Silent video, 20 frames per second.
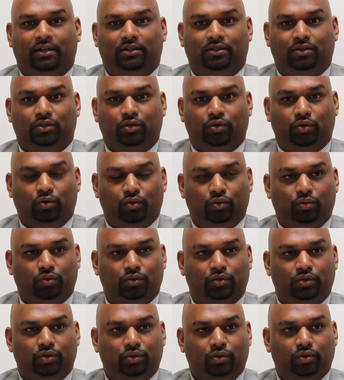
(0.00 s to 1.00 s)
two
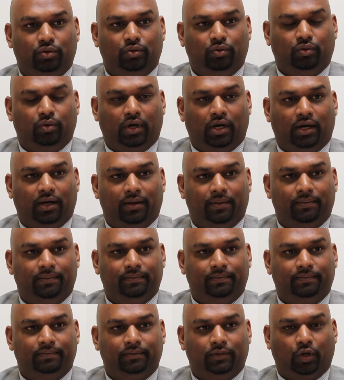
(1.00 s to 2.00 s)

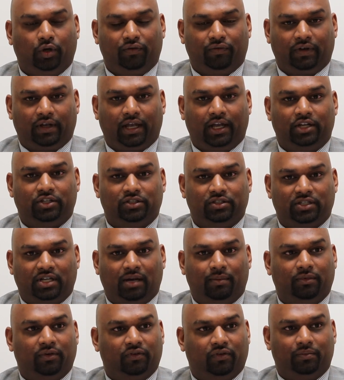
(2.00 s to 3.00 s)
notifications
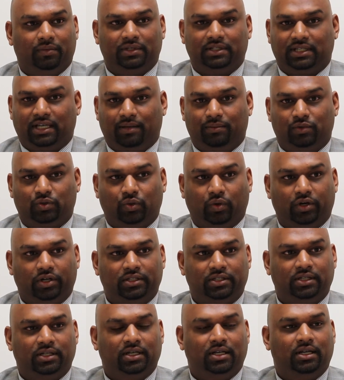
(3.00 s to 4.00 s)
coming from the same
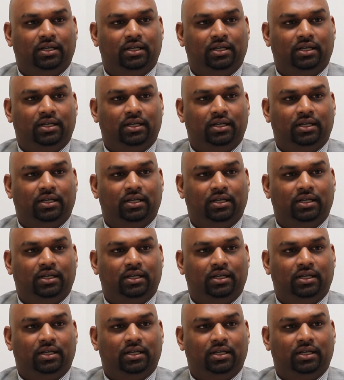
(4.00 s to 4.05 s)
source.